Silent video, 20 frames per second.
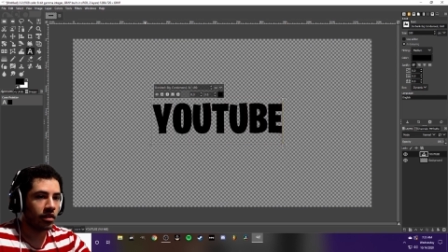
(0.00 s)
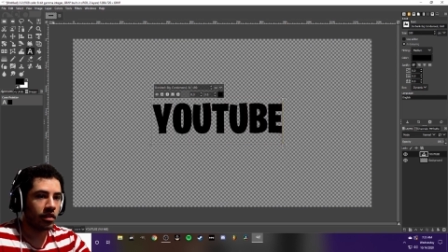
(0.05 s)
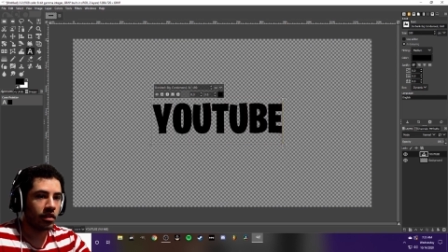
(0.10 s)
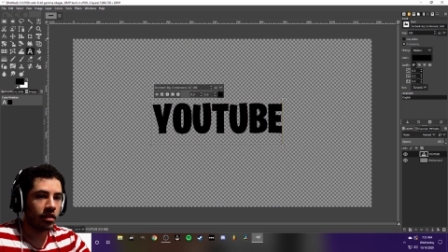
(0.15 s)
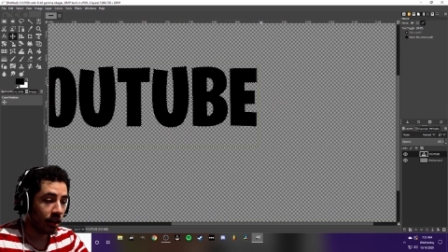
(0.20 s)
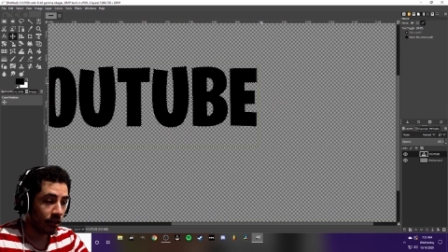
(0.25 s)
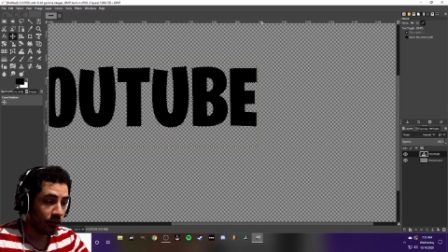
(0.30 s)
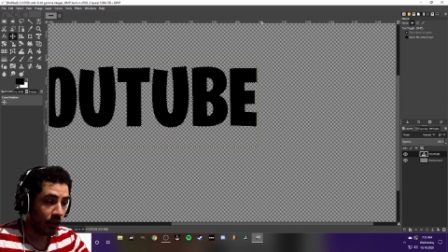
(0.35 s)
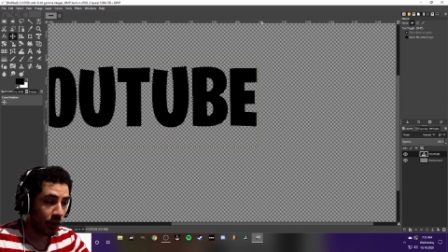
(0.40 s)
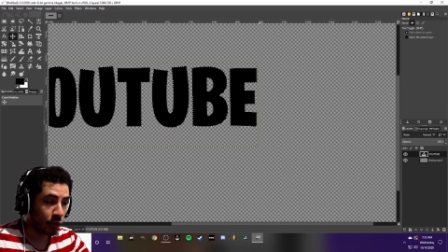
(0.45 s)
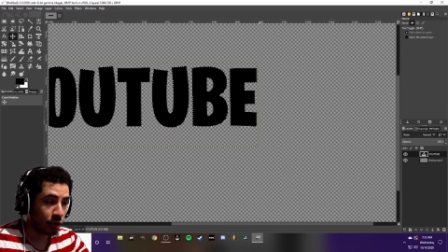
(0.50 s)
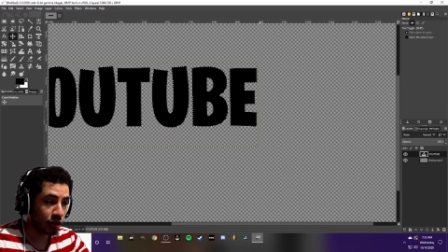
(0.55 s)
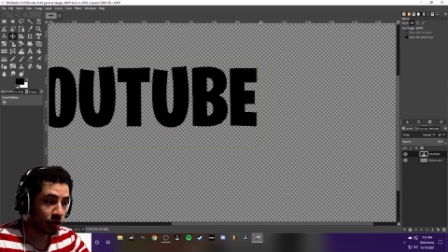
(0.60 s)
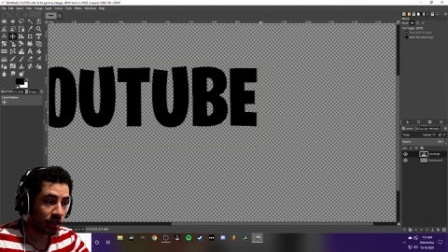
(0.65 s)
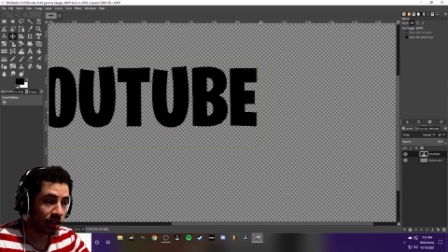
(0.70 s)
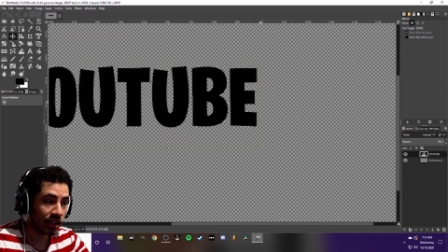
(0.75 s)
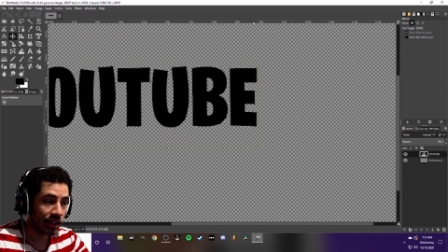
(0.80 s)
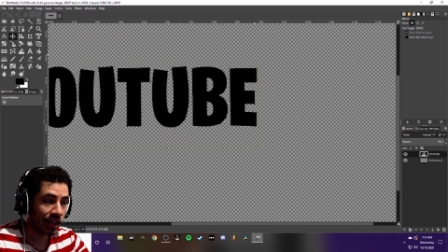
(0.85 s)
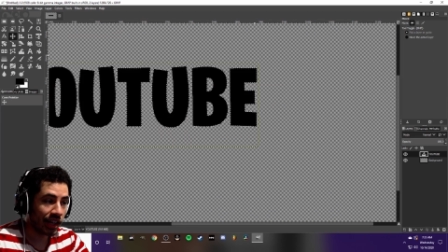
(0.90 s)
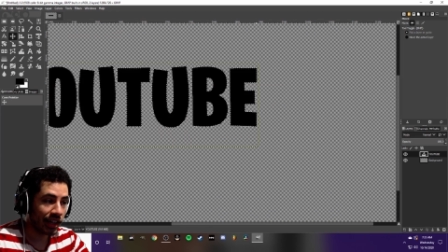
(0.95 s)
If I were to
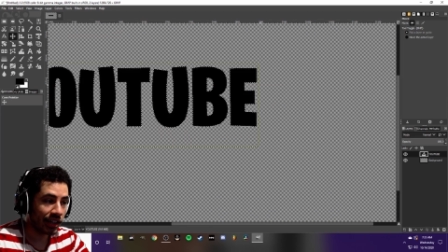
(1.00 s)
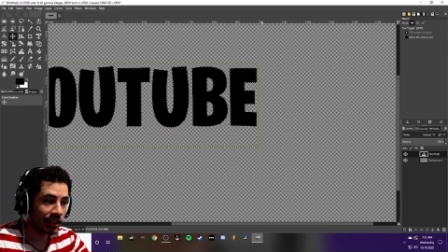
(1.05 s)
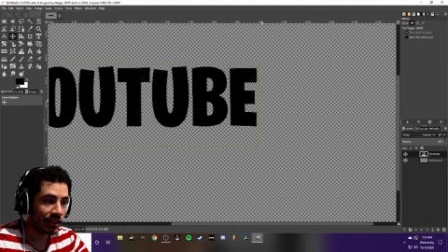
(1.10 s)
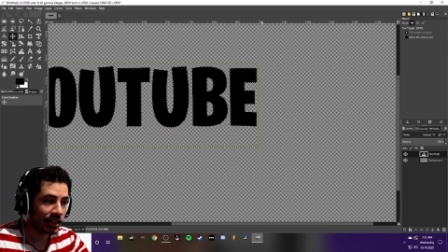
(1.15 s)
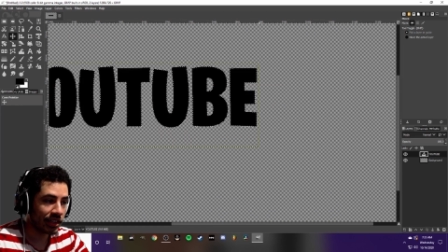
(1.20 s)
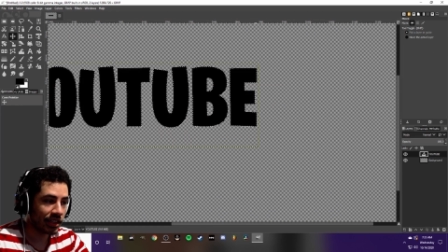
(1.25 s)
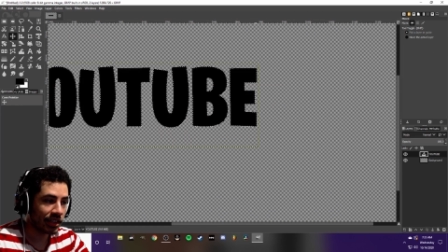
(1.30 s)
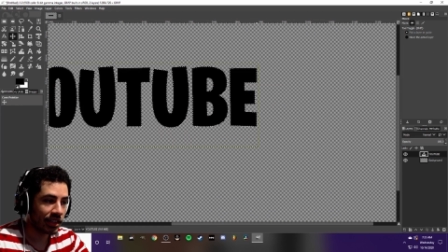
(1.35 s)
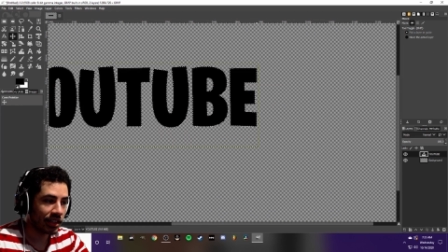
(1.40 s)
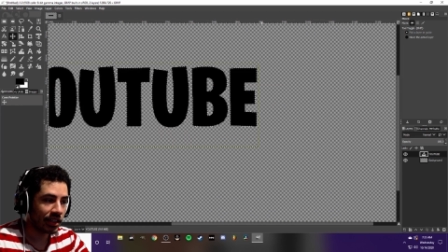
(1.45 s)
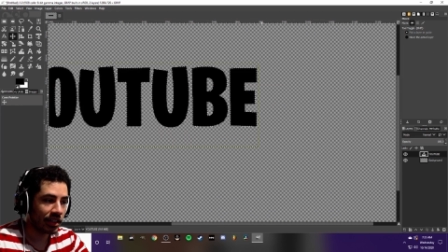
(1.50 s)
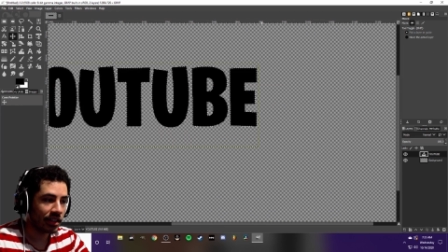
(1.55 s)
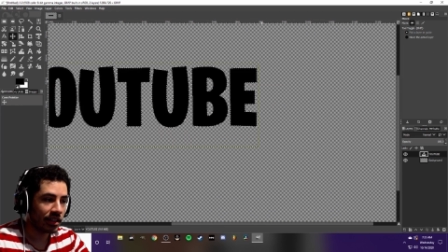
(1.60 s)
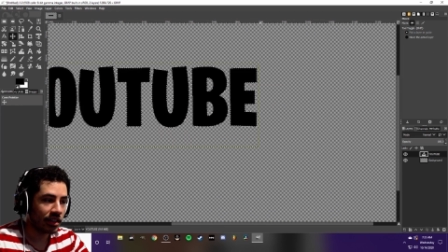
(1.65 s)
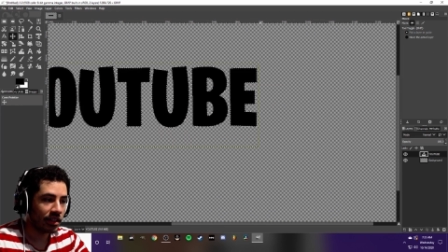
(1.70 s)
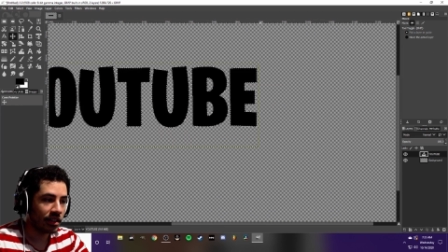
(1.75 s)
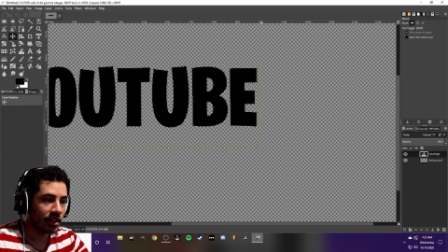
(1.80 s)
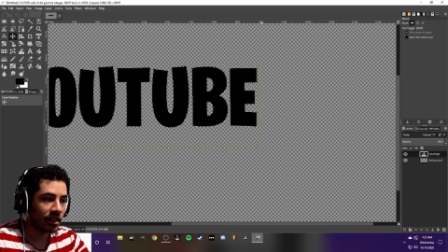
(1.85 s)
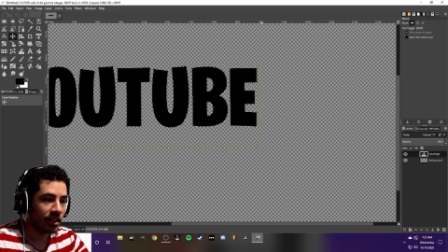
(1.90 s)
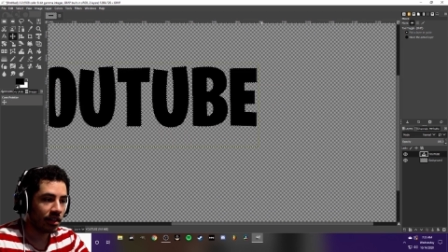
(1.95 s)
select
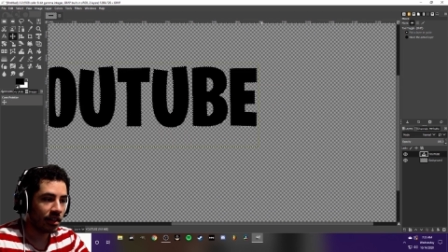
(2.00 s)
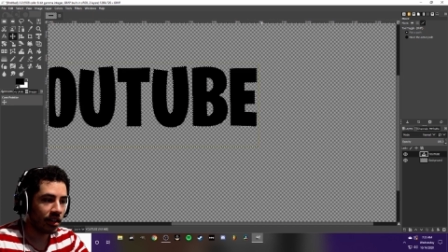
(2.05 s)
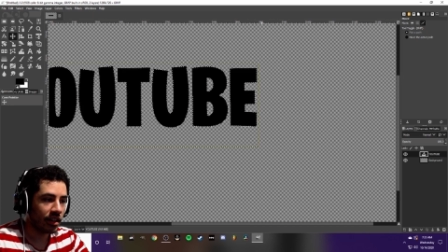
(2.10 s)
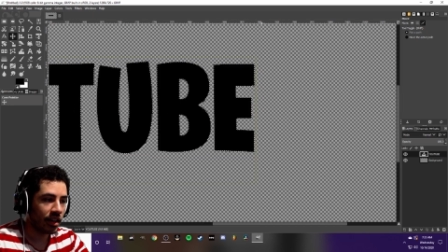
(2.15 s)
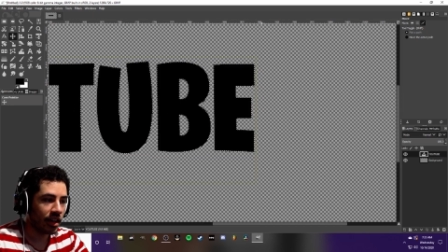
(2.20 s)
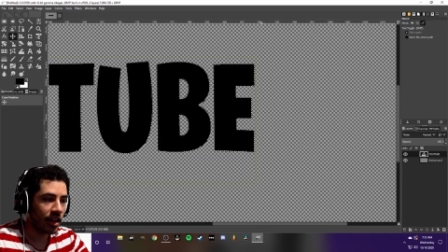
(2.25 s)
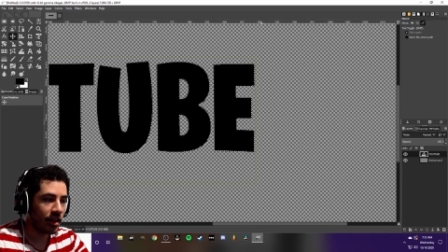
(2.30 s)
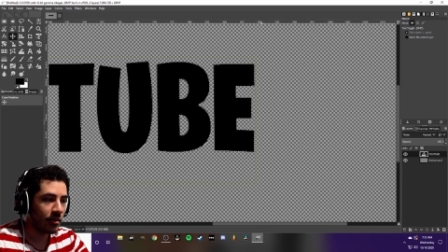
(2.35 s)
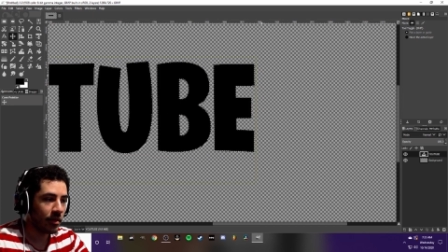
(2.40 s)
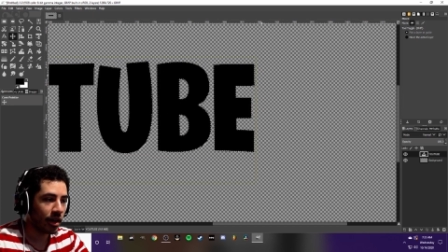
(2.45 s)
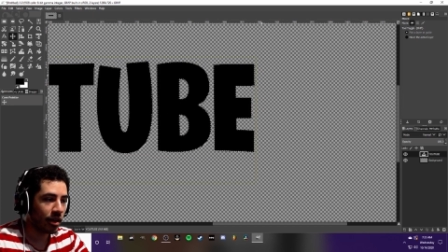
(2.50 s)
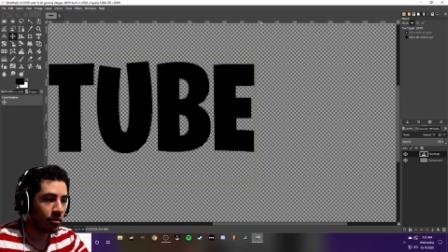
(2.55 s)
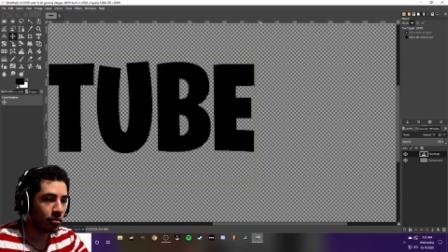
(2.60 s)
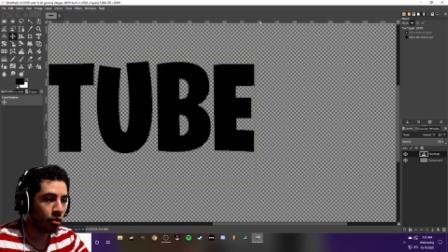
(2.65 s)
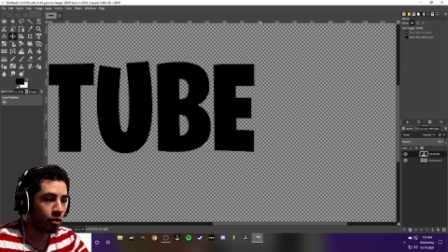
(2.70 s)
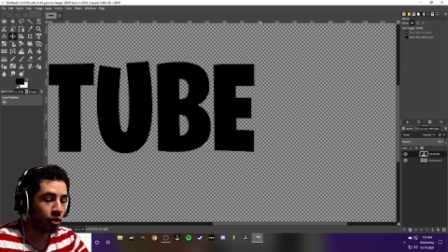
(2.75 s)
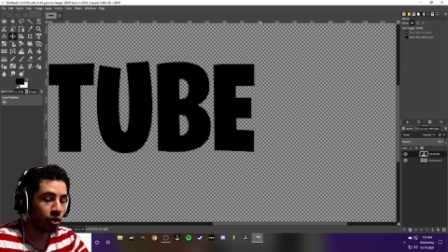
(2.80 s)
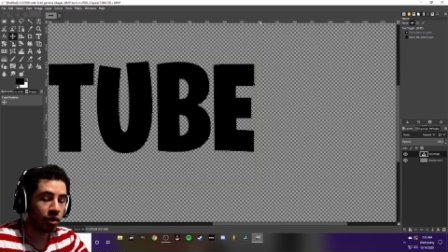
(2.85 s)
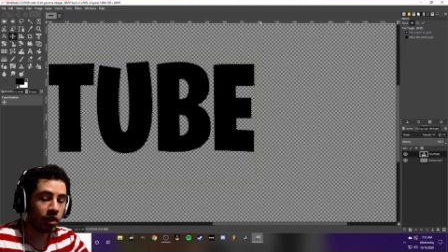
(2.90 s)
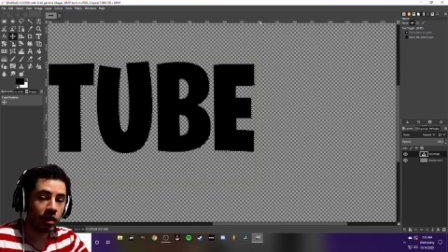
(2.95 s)
and make a
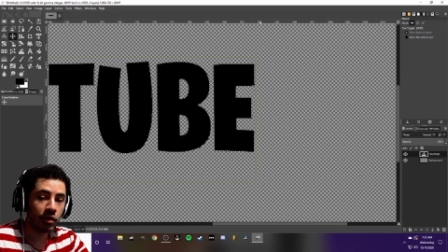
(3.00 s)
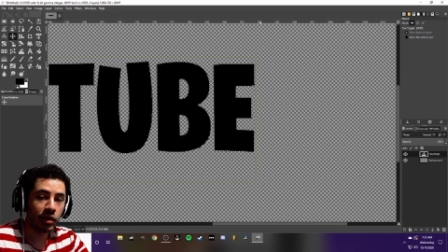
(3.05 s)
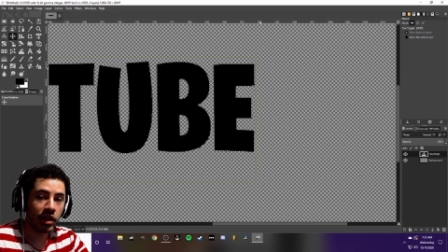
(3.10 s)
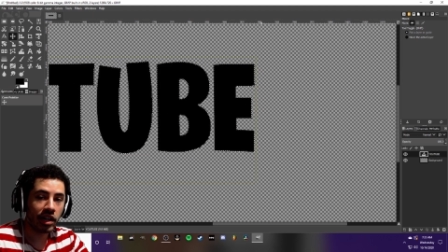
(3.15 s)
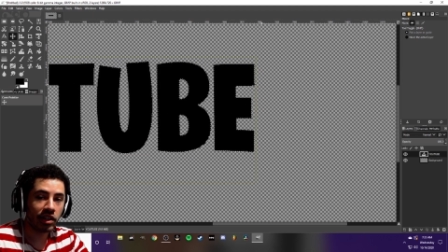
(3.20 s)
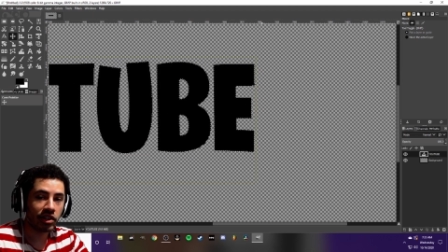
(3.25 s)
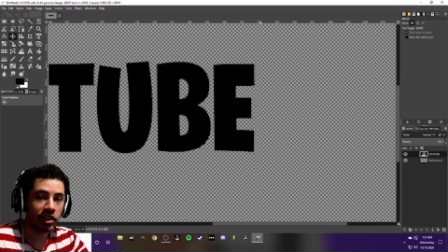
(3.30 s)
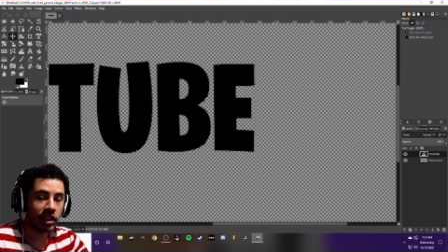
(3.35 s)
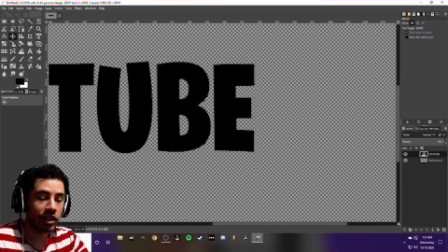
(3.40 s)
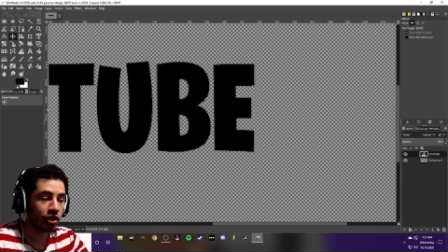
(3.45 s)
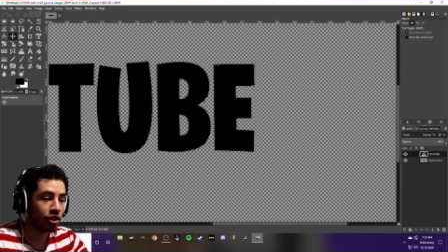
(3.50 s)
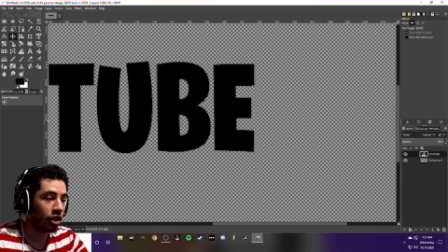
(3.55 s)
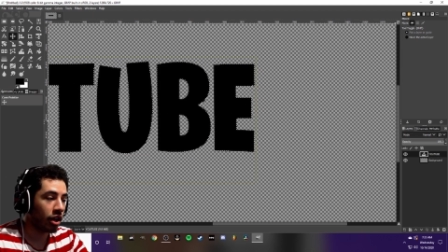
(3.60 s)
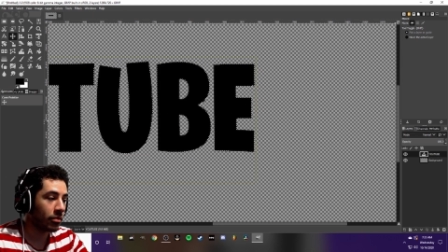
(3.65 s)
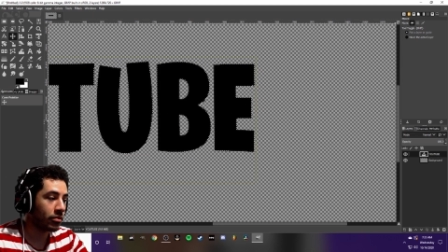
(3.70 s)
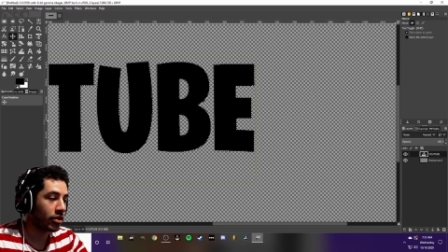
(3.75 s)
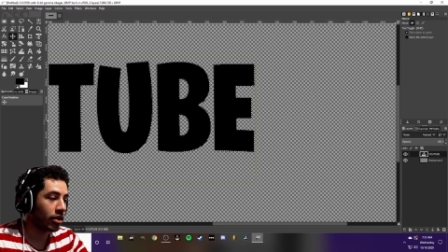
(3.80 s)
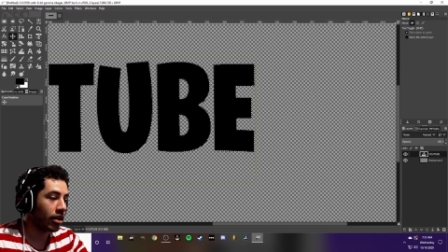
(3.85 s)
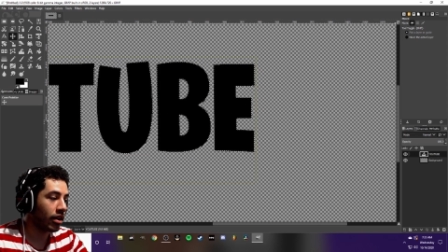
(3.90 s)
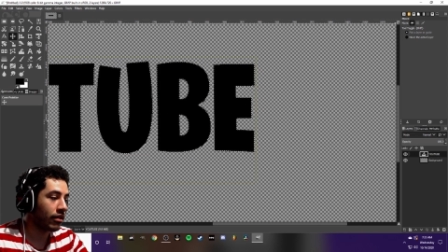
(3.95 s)
border, it would actually get
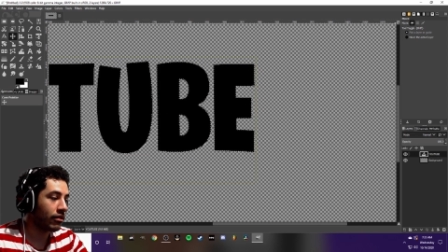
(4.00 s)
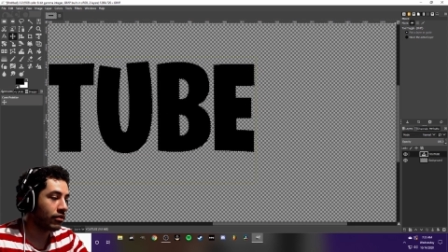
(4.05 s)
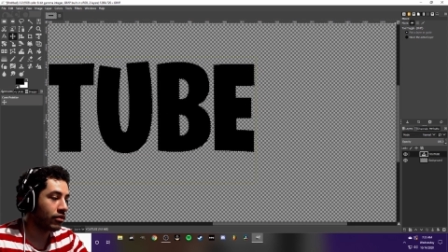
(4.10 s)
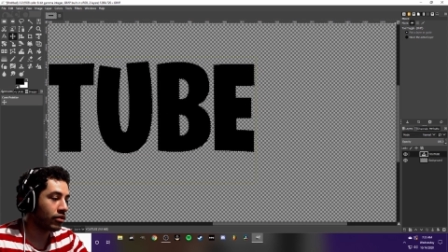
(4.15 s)
chopped off.